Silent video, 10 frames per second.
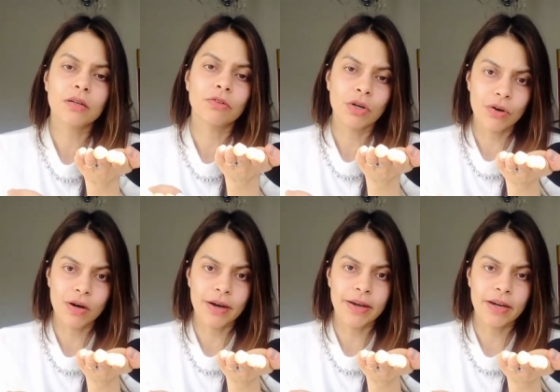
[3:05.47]
are a lot
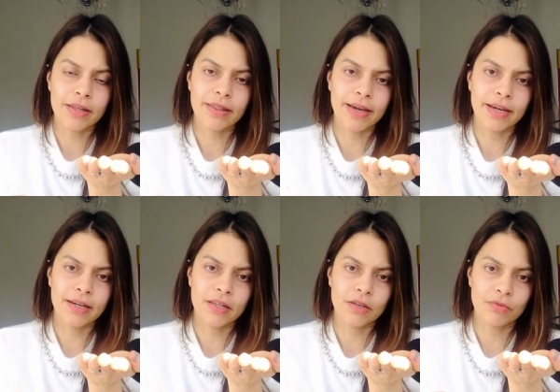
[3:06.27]
higher
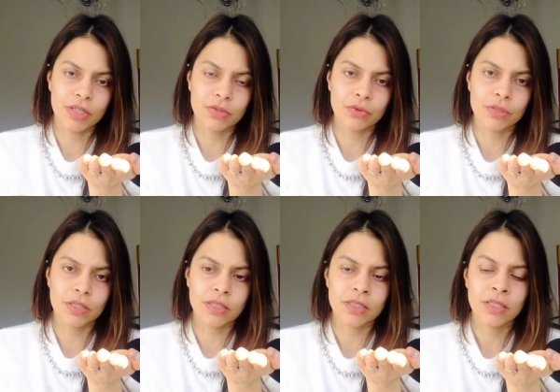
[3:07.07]
than the resources.